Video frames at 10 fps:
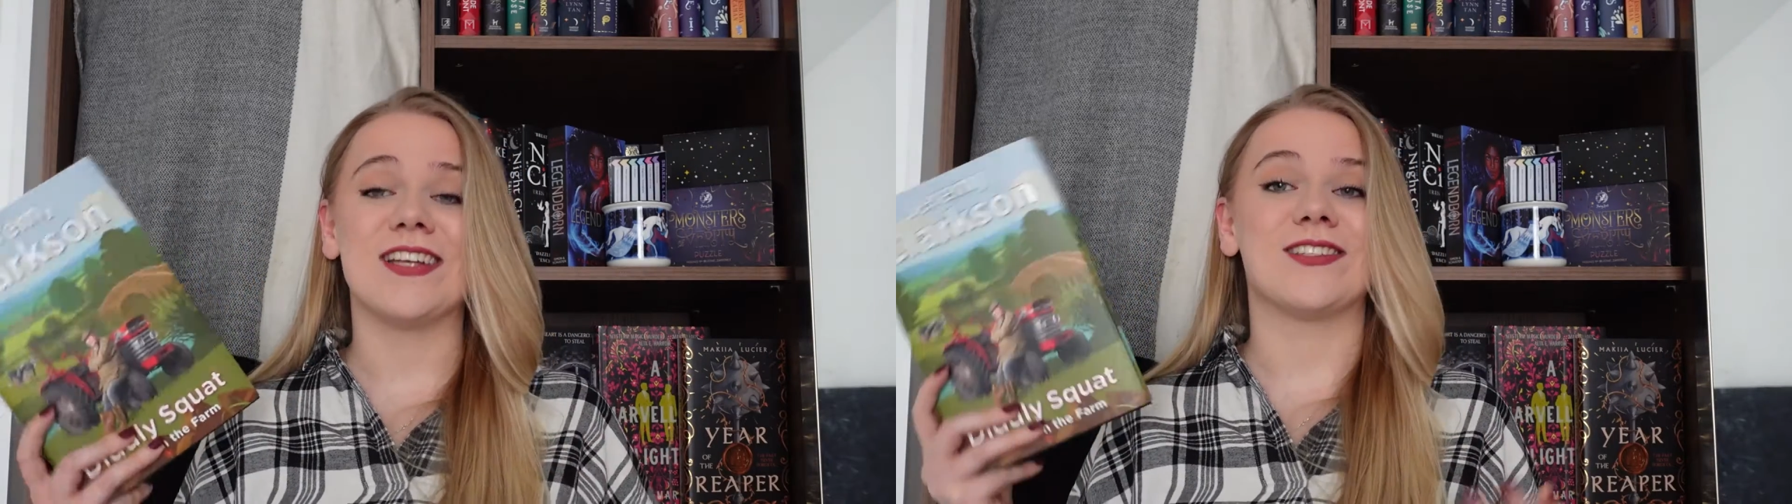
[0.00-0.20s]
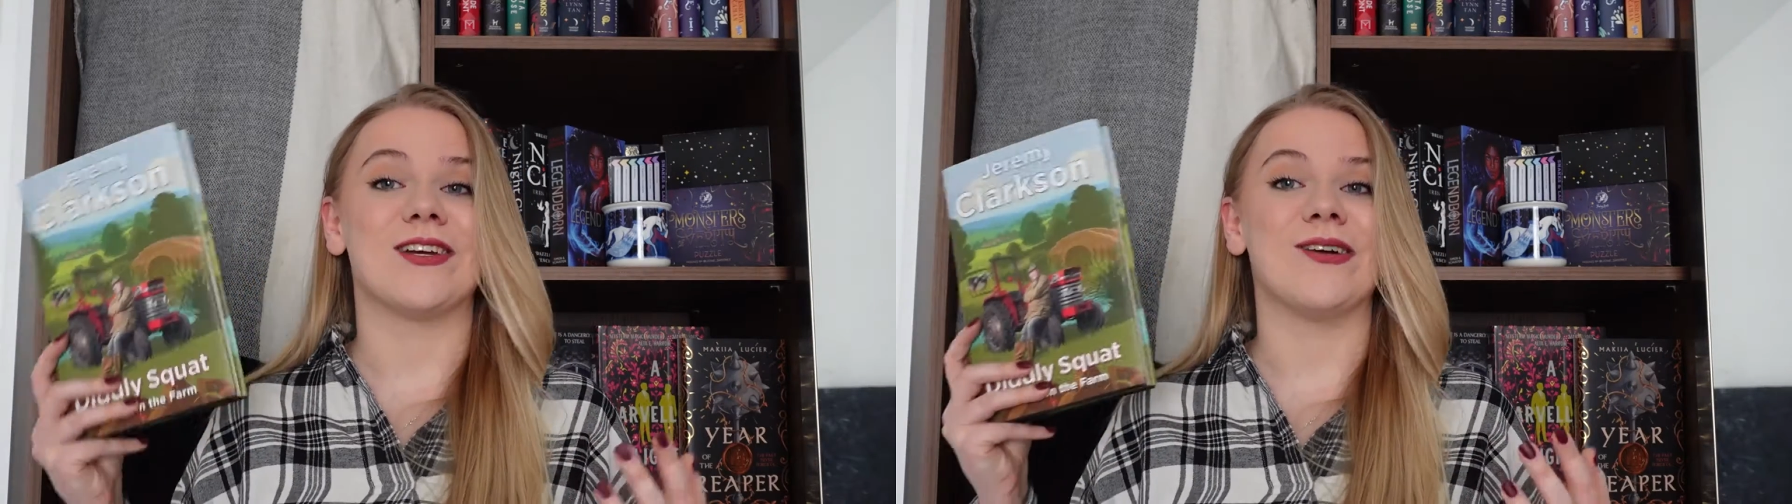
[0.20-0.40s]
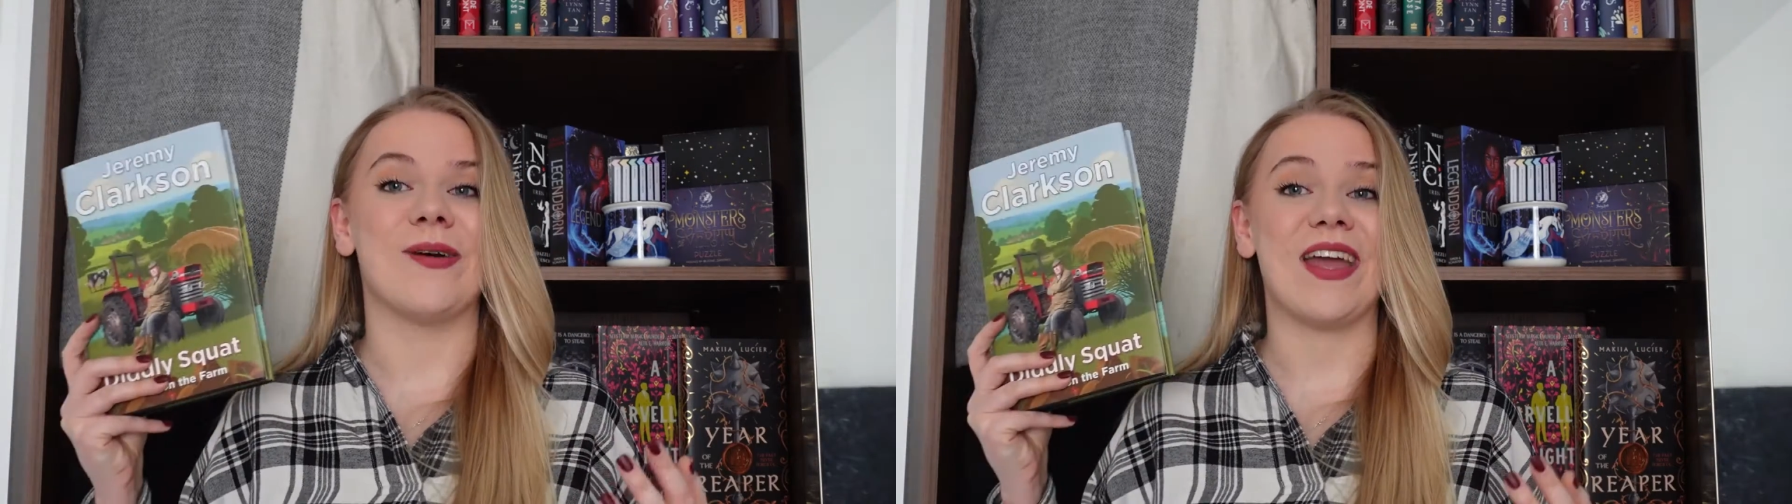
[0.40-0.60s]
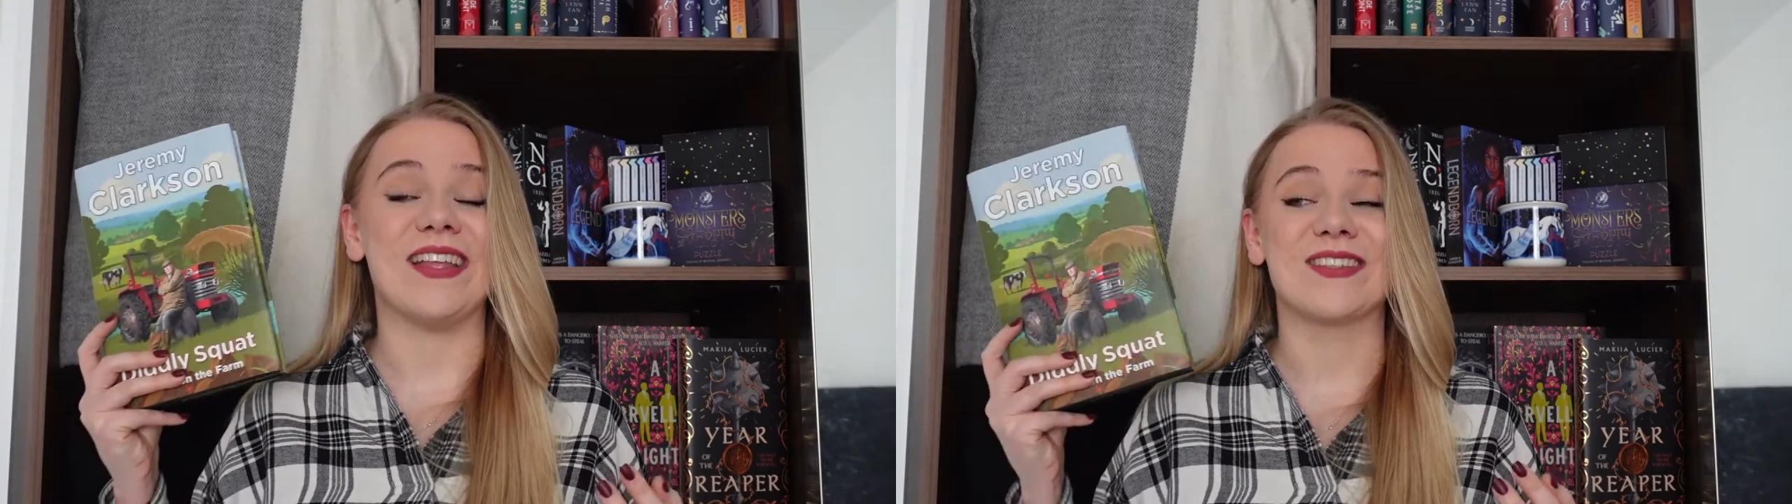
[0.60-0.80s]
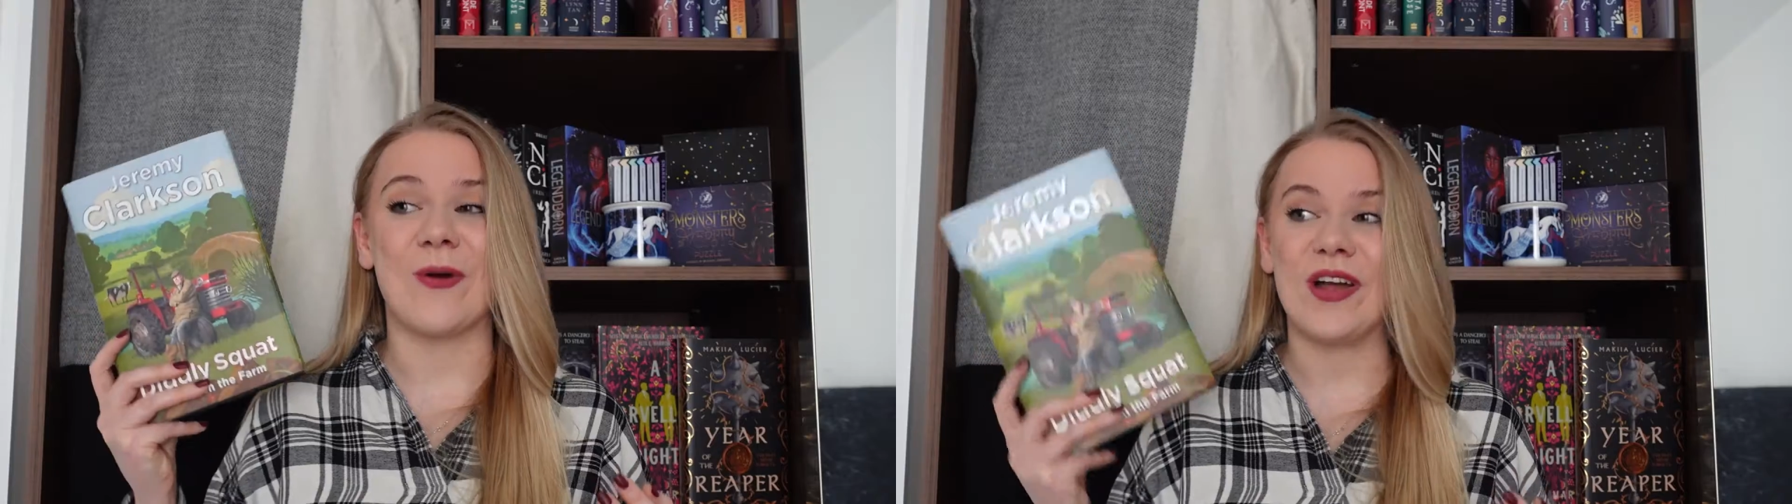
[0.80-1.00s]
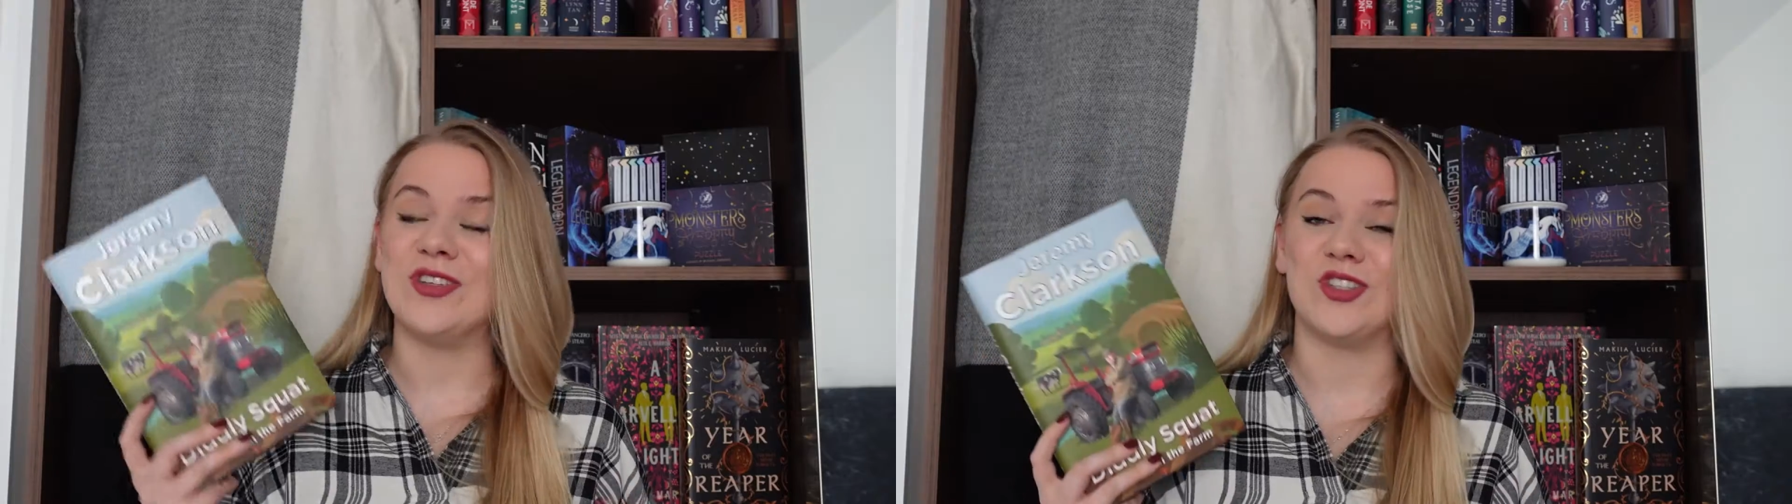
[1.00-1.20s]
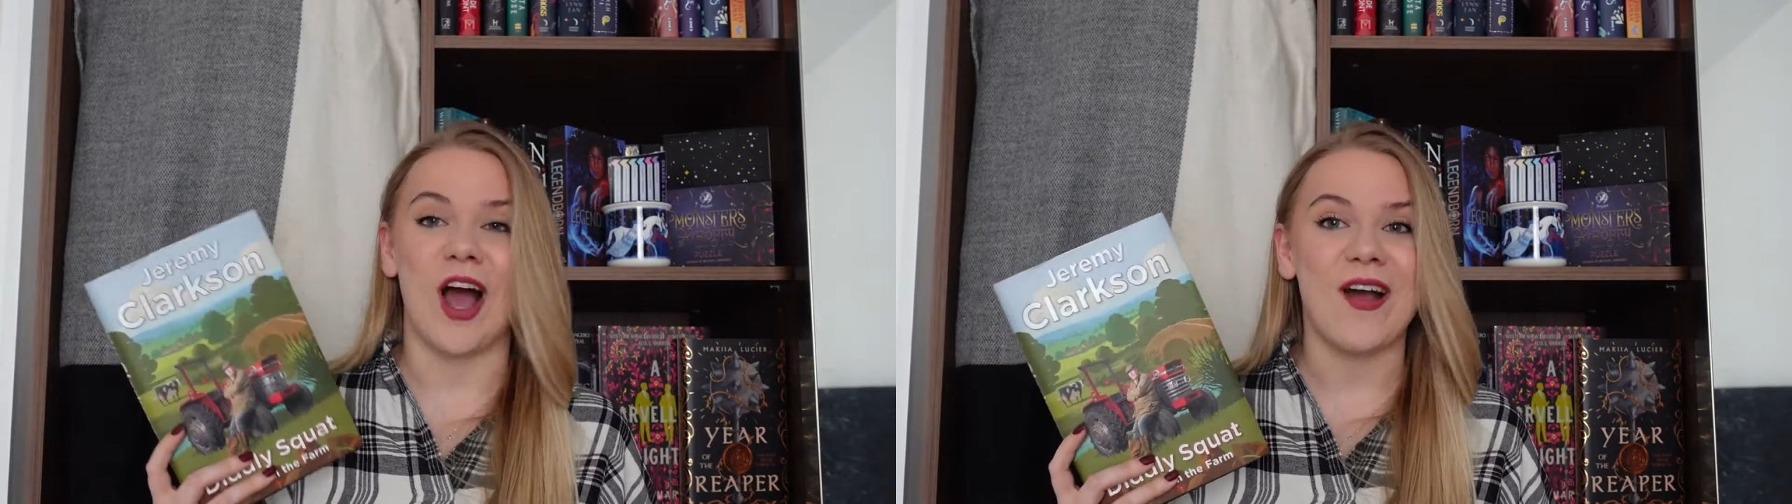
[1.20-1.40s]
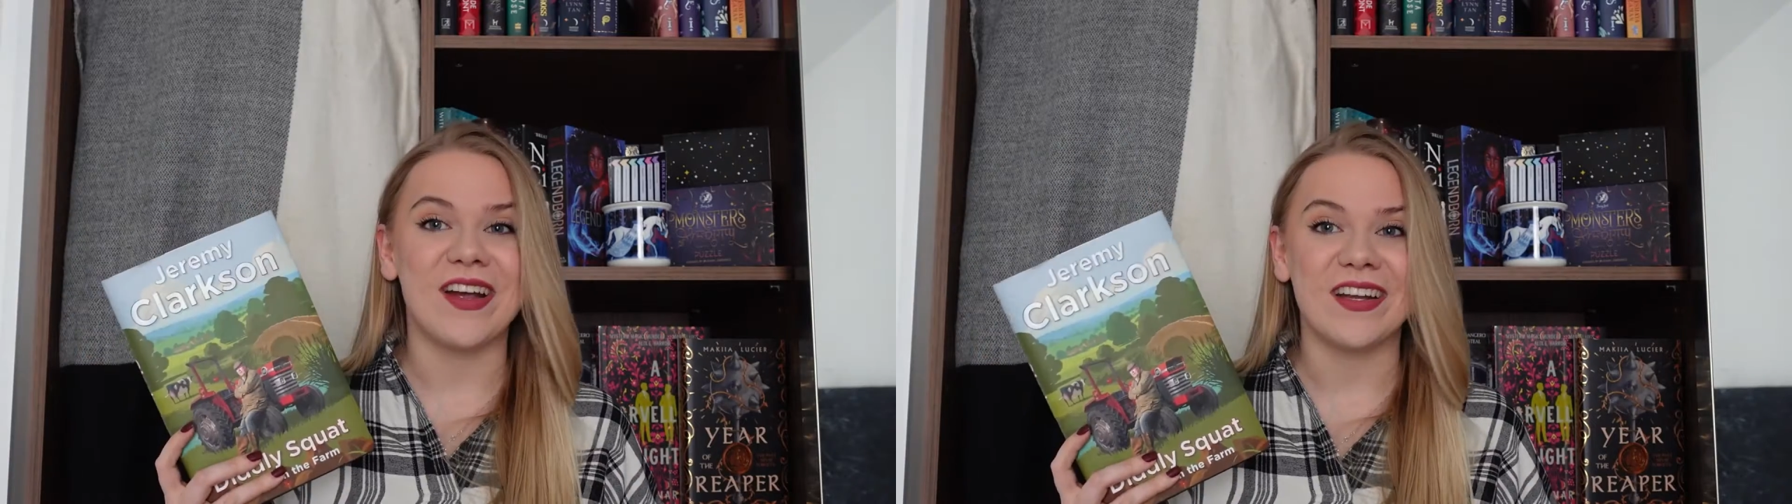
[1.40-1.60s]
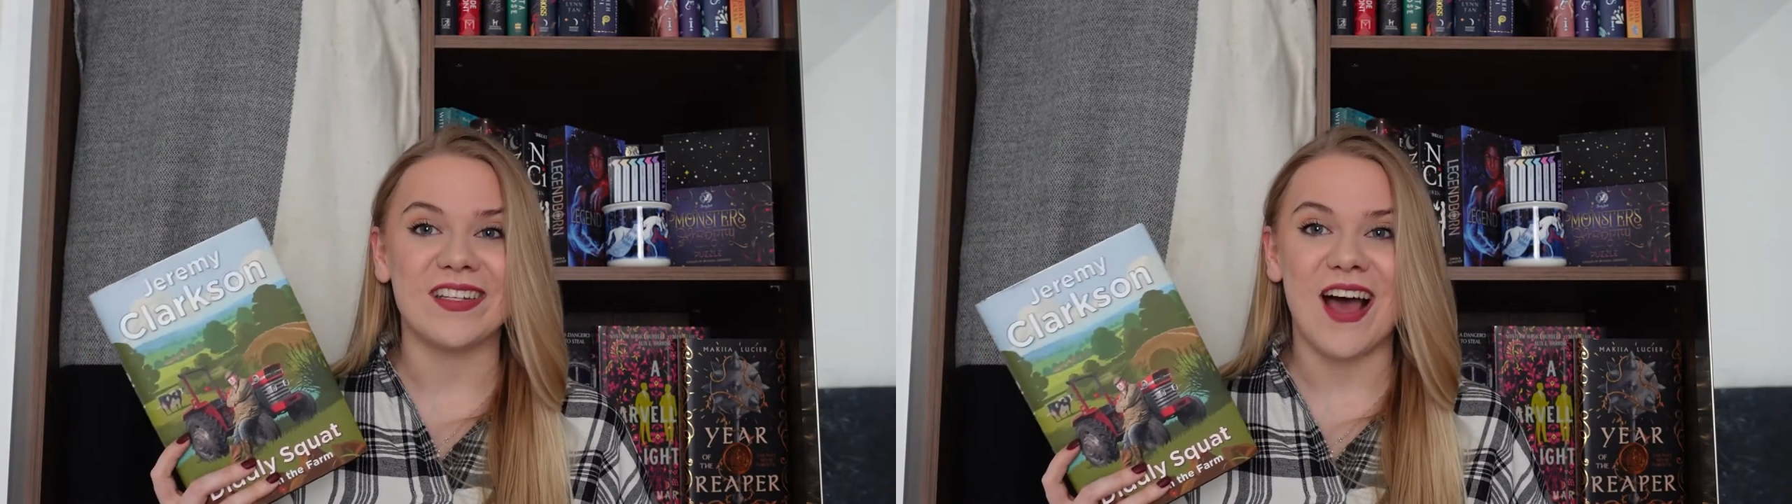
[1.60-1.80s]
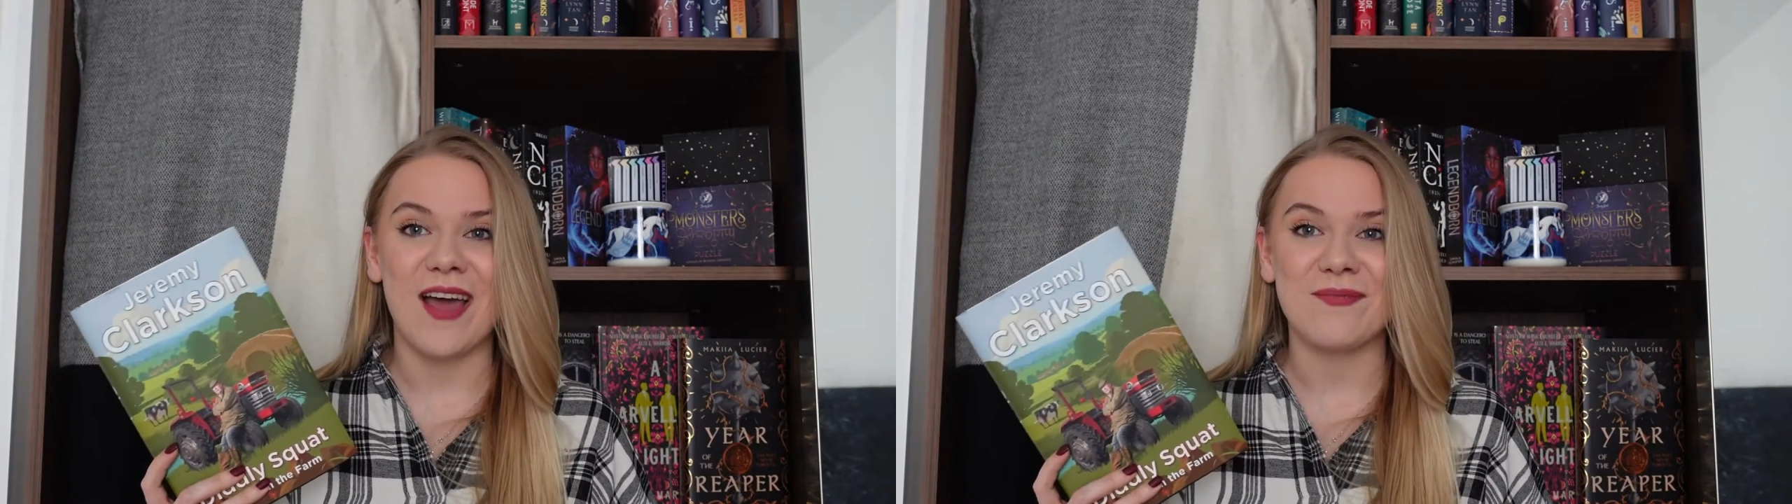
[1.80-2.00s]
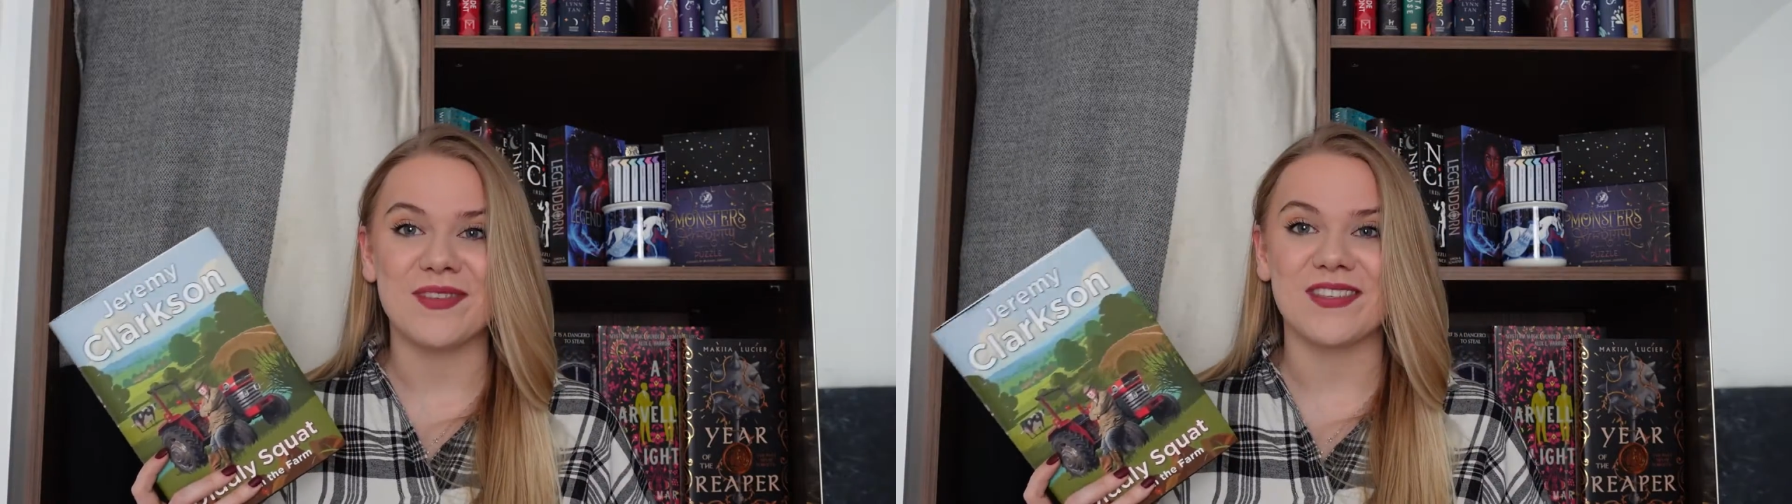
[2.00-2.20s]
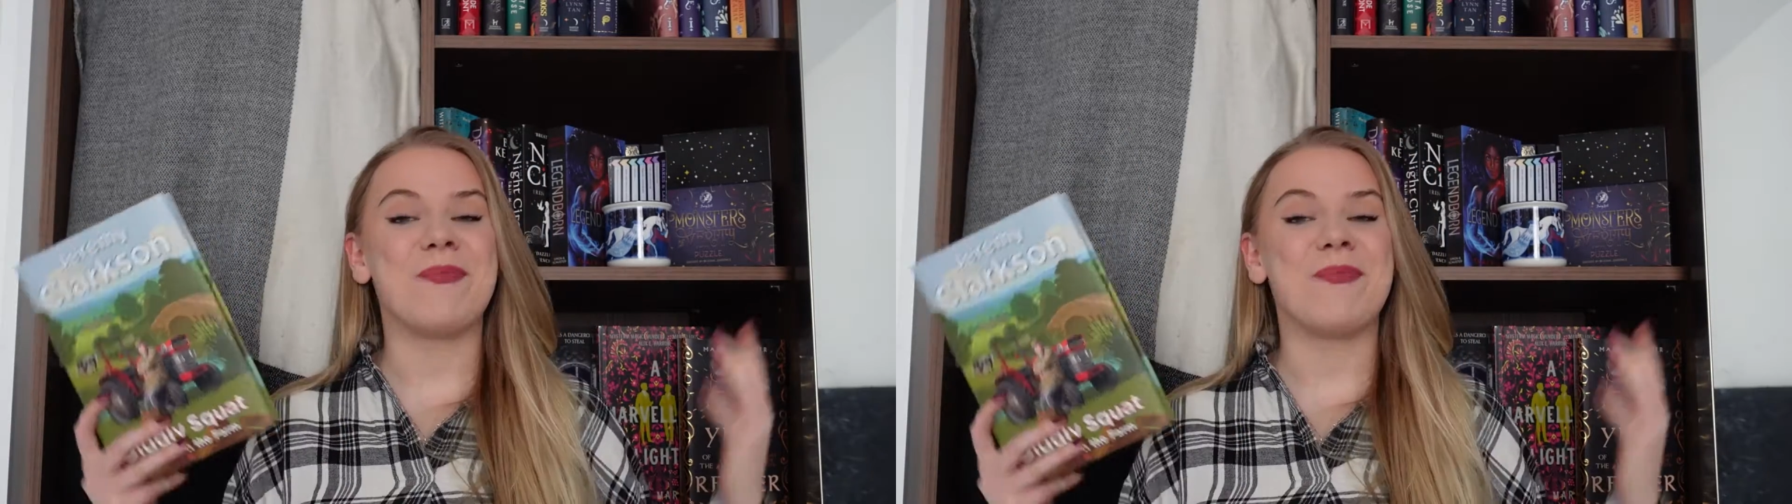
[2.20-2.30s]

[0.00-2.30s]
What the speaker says: so it's quite jarring at times.